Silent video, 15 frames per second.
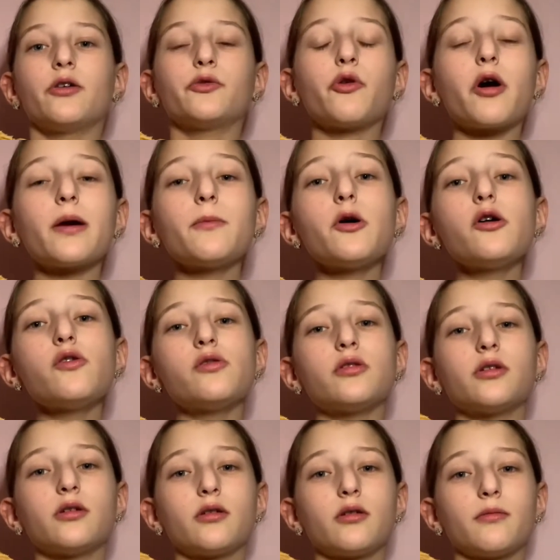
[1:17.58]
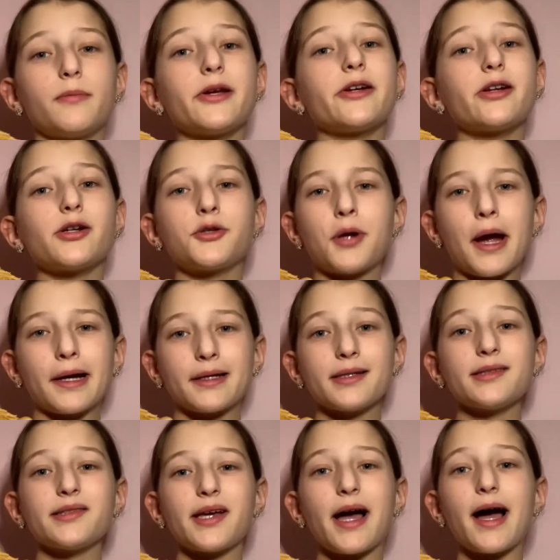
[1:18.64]
Normal bearded
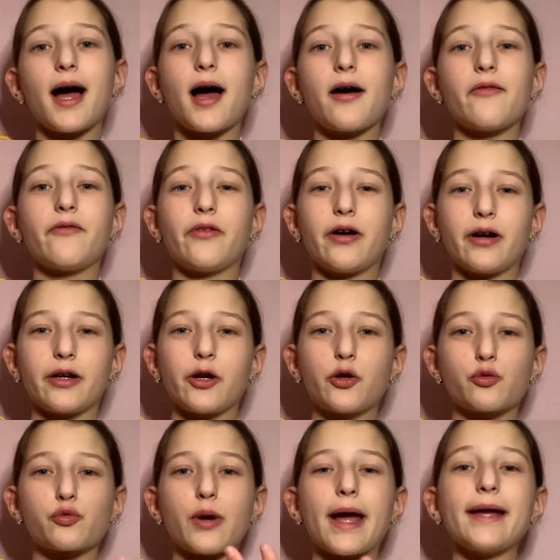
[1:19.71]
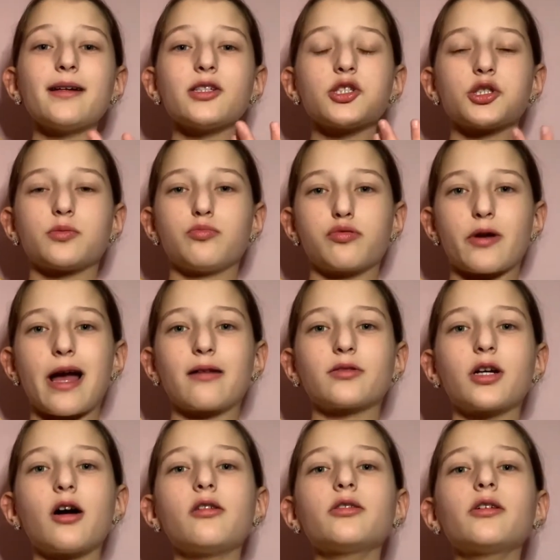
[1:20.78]
dragons have grayish
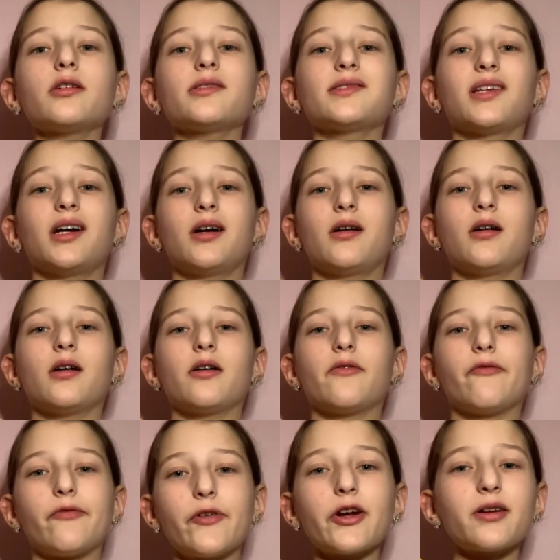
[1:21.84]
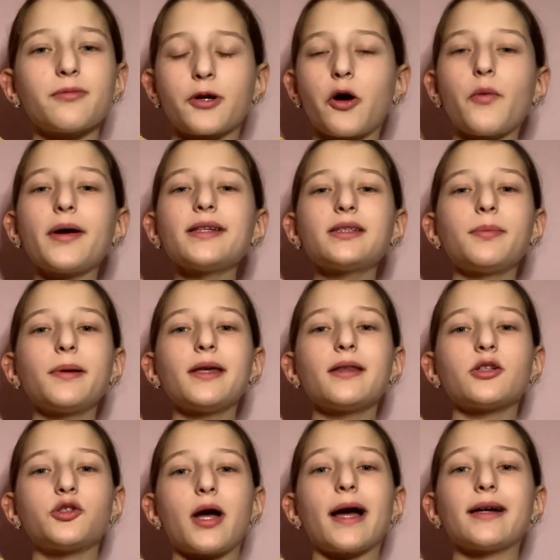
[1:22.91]
brown colors. They're going to be
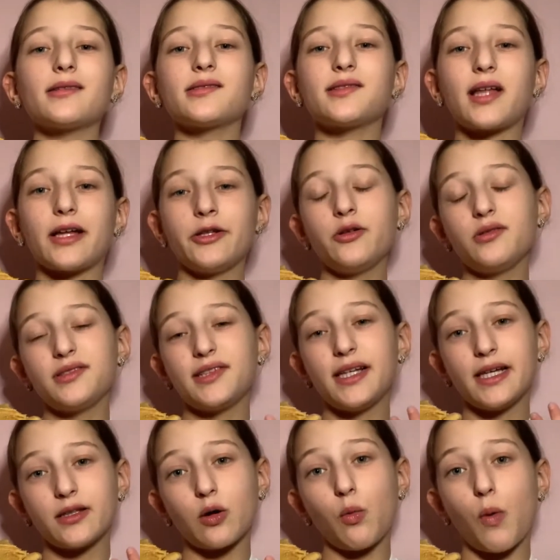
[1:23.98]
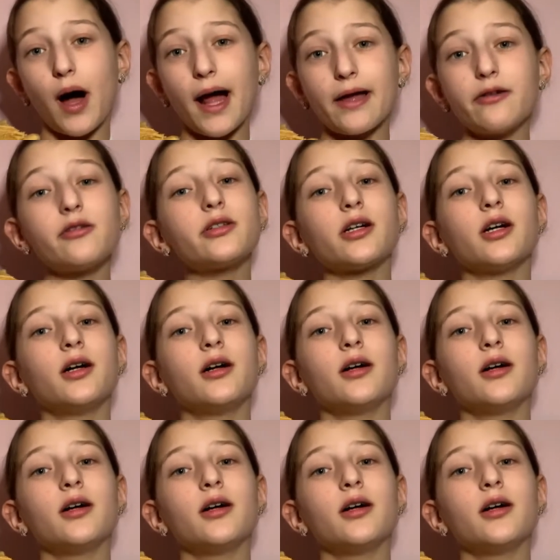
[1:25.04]
the dragons that you see in the wild,